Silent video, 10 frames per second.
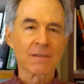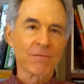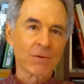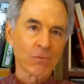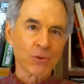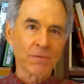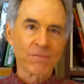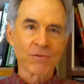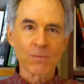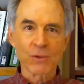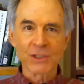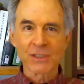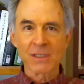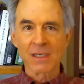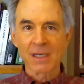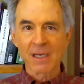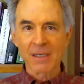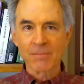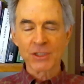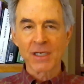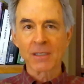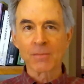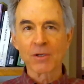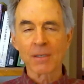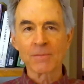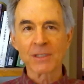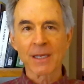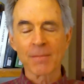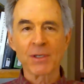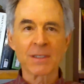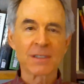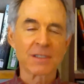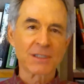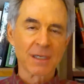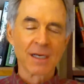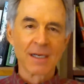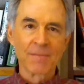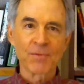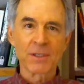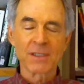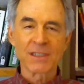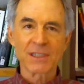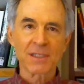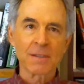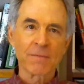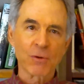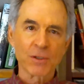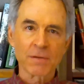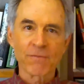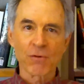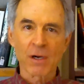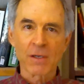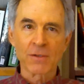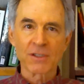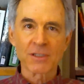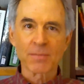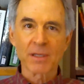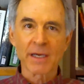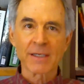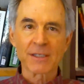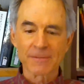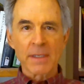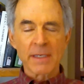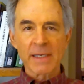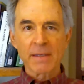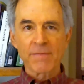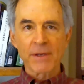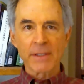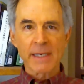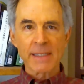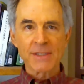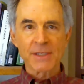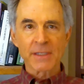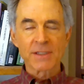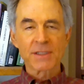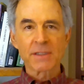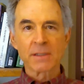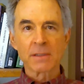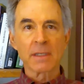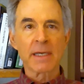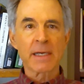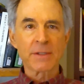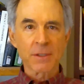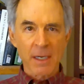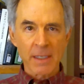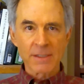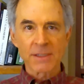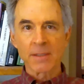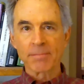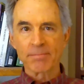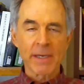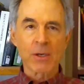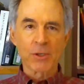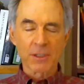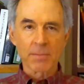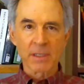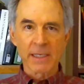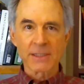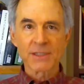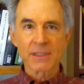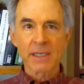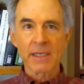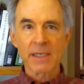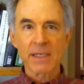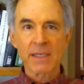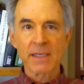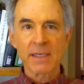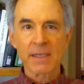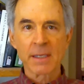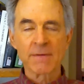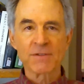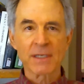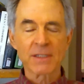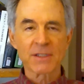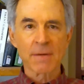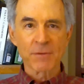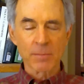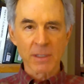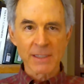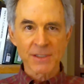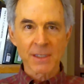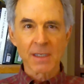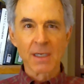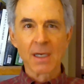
of the root from which the name Jacob comes can be just deceive or defraud or supplant. In any event, Isaac still has got some power to bless, and he gives Esau a blessing,